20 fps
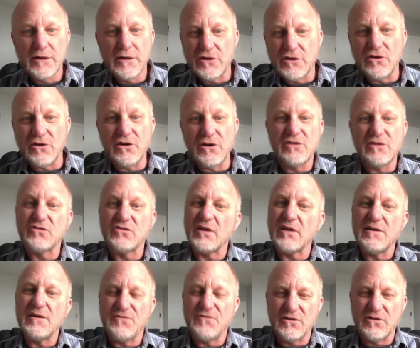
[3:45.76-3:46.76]
You need to
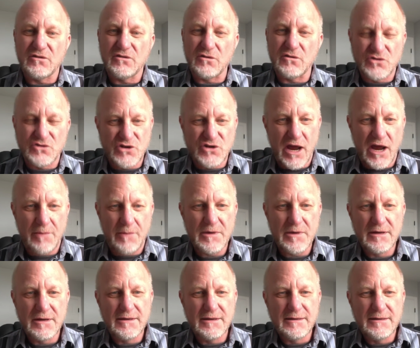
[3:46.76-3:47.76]
stay in physical shape.
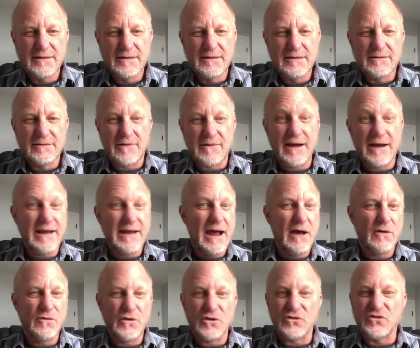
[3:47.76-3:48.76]
Right
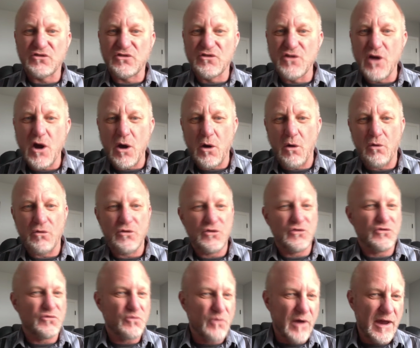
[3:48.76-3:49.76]
now there's snow,
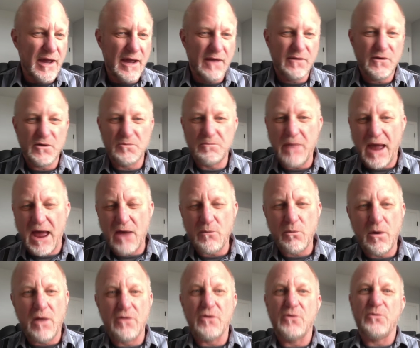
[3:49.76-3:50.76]
there's rain, there's bad
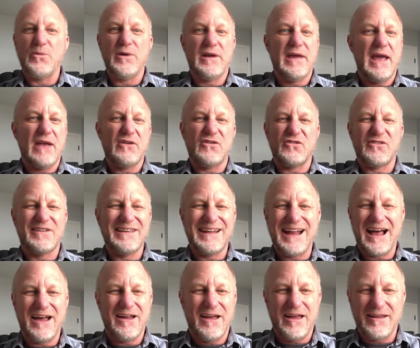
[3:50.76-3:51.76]
weather. We can't just get
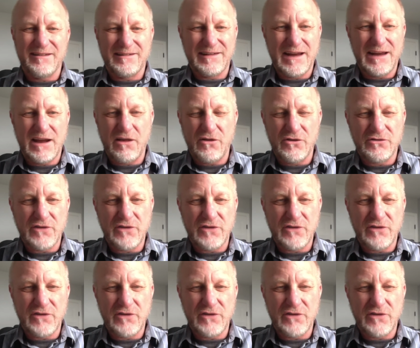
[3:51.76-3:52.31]
outside all the